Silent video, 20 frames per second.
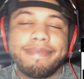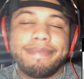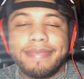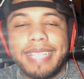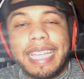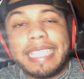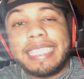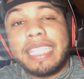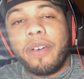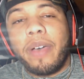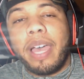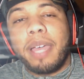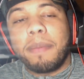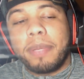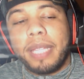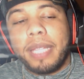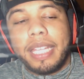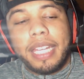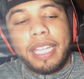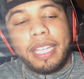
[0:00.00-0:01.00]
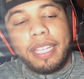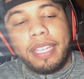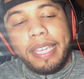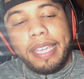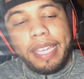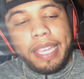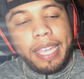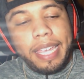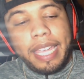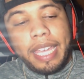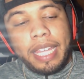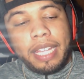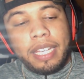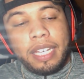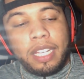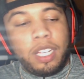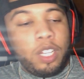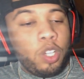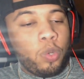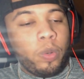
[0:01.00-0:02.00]
That's how I played it.
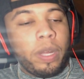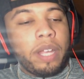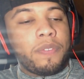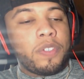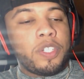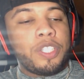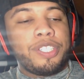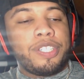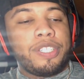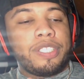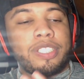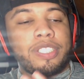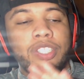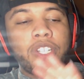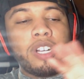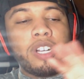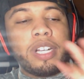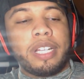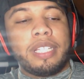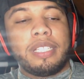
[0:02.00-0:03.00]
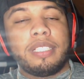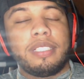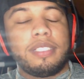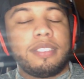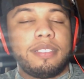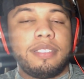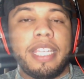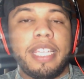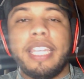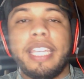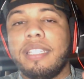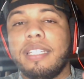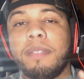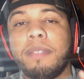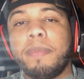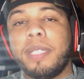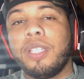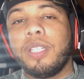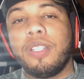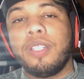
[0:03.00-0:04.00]
And whoever started taking the
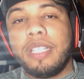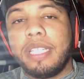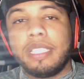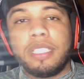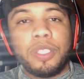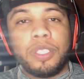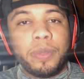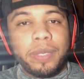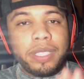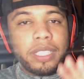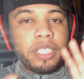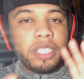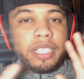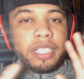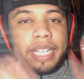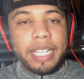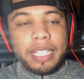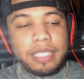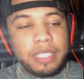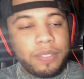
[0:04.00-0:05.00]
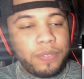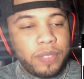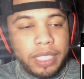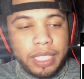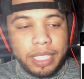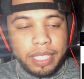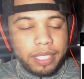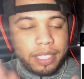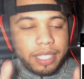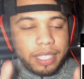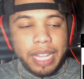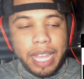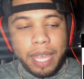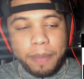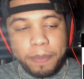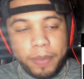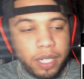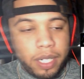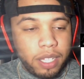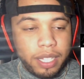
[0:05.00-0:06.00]
build and doing their negativity and
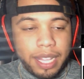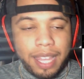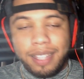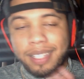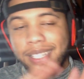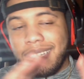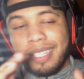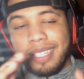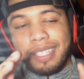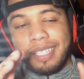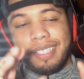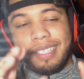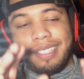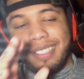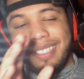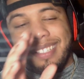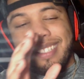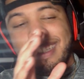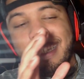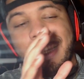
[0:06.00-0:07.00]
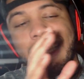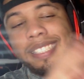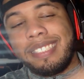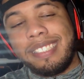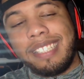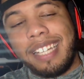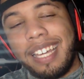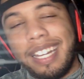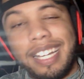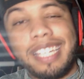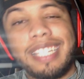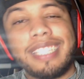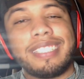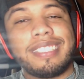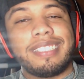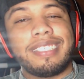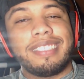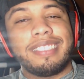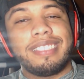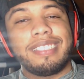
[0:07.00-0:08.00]
clapping all that, that's not
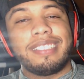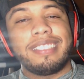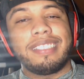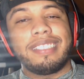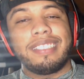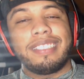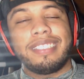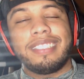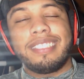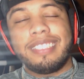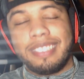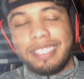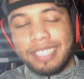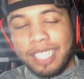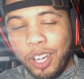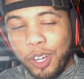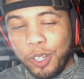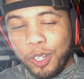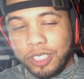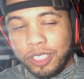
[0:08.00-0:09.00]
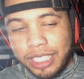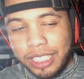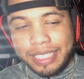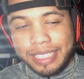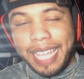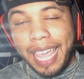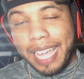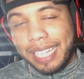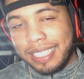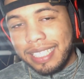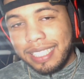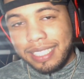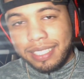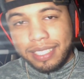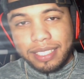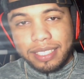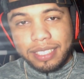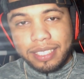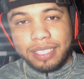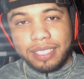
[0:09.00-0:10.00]
us. OG
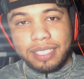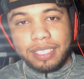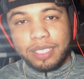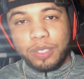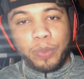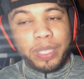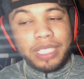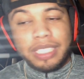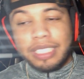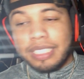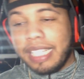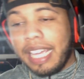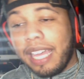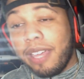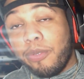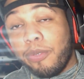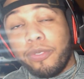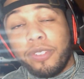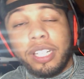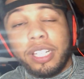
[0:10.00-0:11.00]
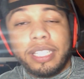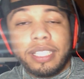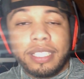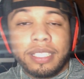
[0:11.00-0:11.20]
tacticians, we just have fun.